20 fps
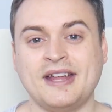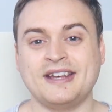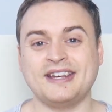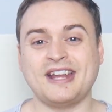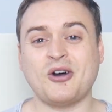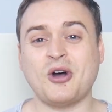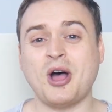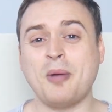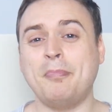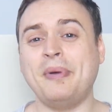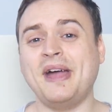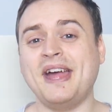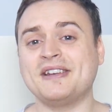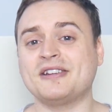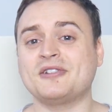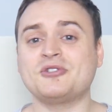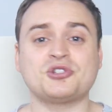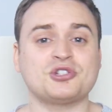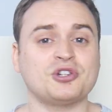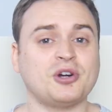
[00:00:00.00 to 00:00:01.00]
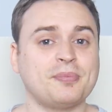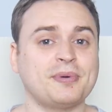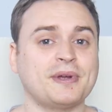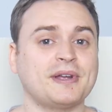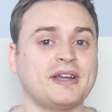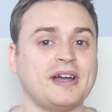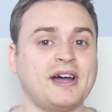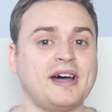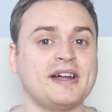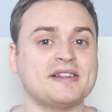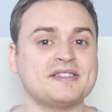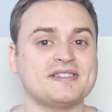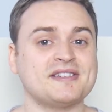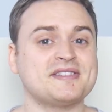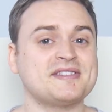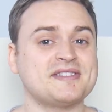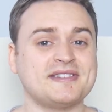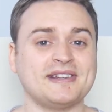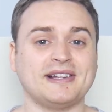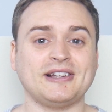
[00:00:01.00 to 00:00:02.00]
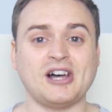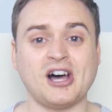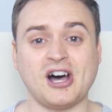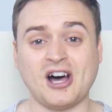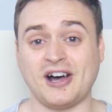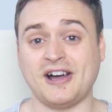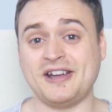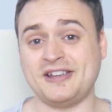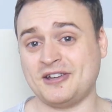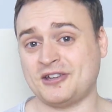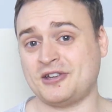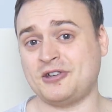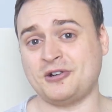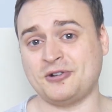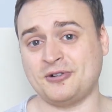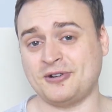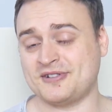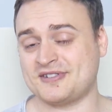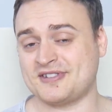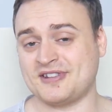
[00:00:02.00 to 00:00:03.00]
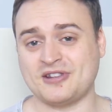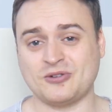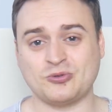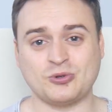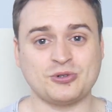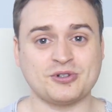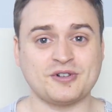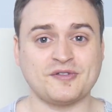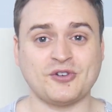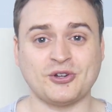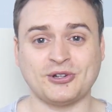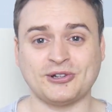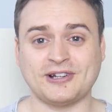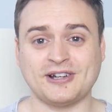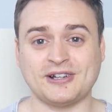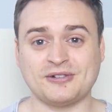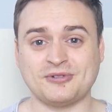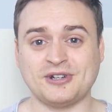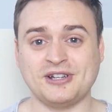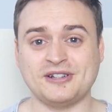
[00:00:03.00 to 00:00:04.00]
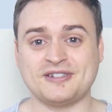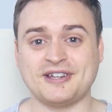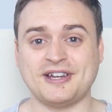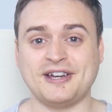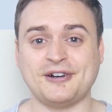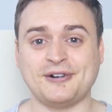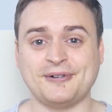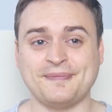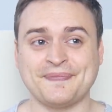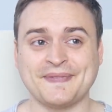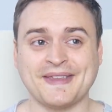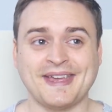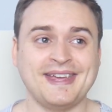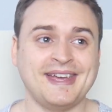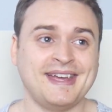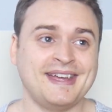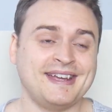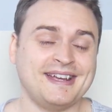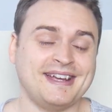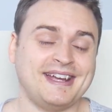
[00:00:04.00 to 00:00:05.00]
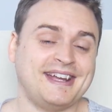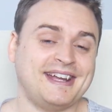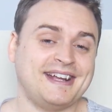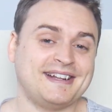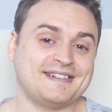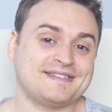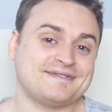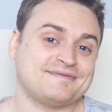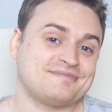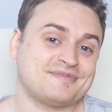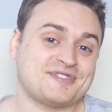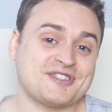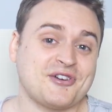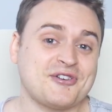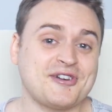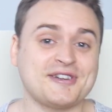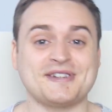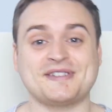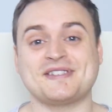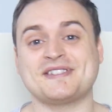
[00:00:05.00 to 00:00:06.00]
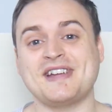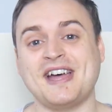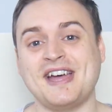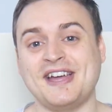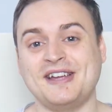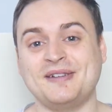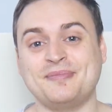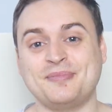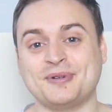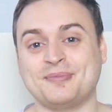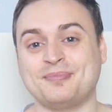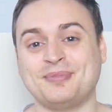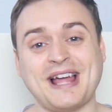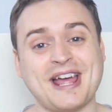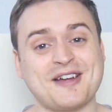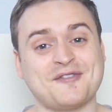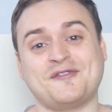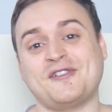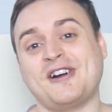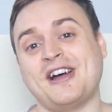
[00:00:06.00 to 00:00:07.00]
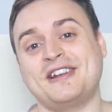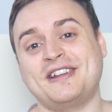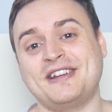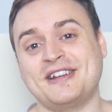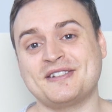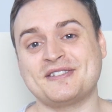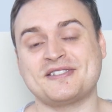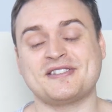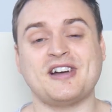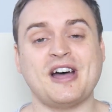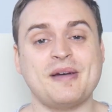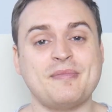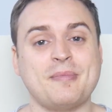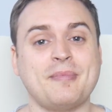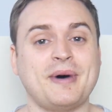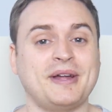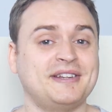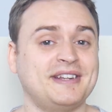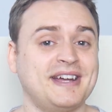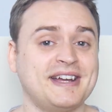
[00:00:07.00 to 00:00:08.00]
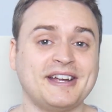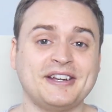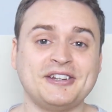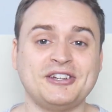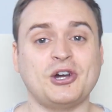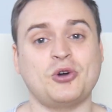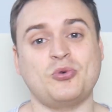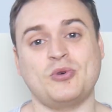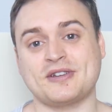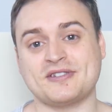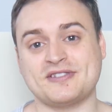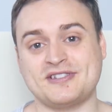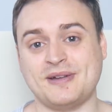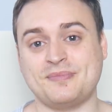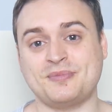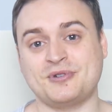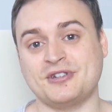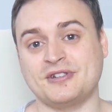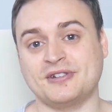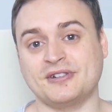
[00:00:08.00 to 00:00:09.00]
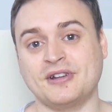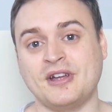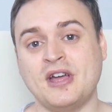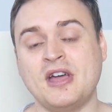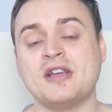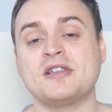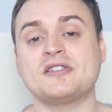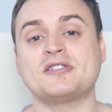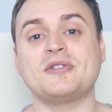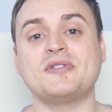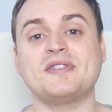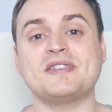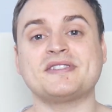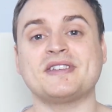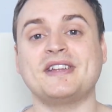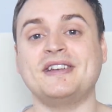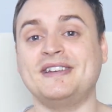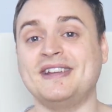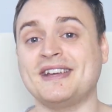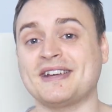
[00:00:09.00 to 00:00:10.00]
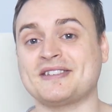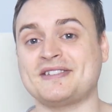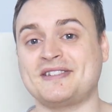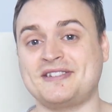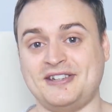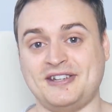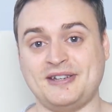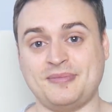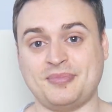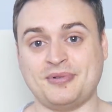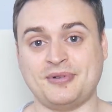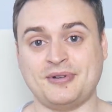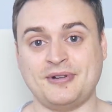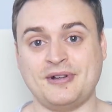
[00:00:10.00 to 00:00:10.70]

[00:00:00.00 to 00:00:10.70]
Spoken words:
Now, abandoned shopping carts are still a high occurrence in the world of online retail. And sorry to say, but Black Friday and Cyber Monday are no exception. So this next tip